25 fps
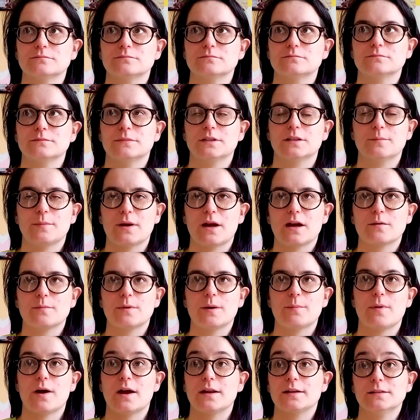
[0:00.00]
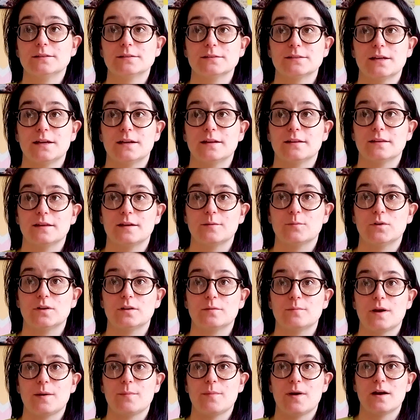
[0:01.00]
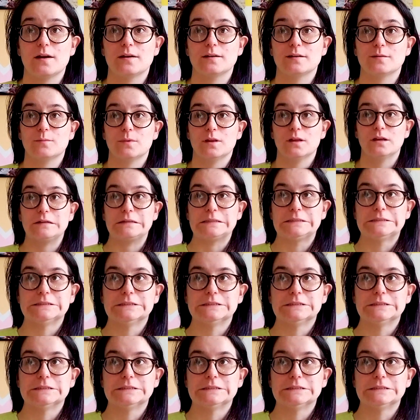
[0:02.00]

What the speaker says: in the back of my mind, I didn't say anything, but in my mind I'm like,